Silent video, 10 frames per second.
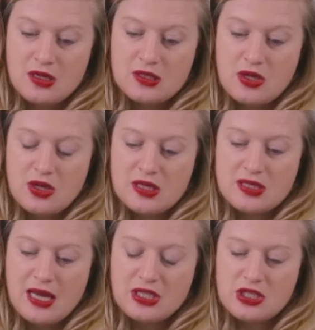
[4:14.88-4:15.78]
so you can
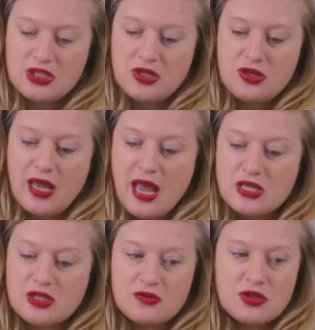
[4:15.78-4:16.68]
attach it to the
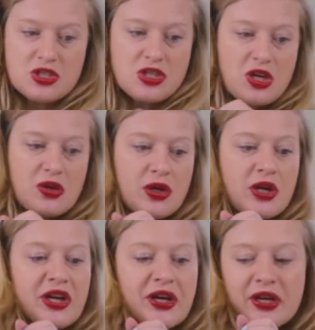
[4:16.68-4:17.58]
edge of the shoe.
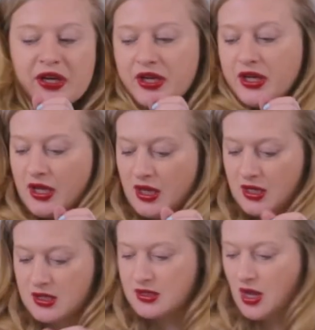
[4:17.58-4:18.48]

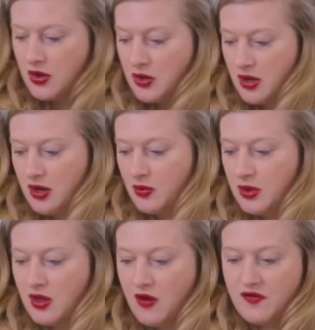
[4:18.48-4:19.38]
So
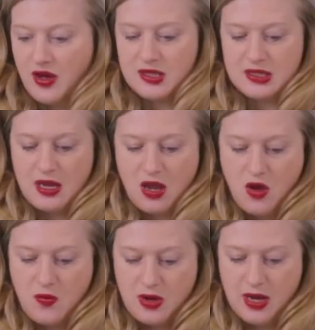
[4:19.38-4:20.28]
with our fastening
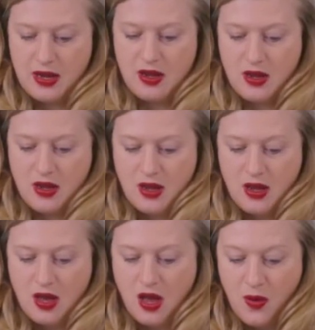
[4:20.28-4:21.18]
opening
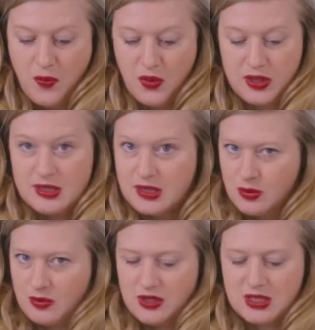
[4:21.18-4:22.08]
upwards,
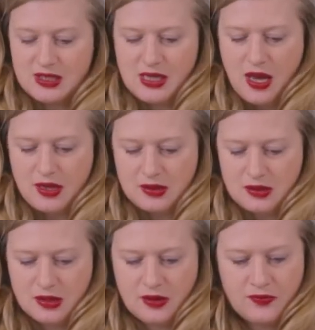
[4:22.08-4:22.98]
as we've just
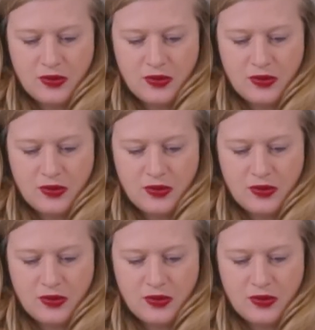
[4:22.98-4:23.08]
learnt,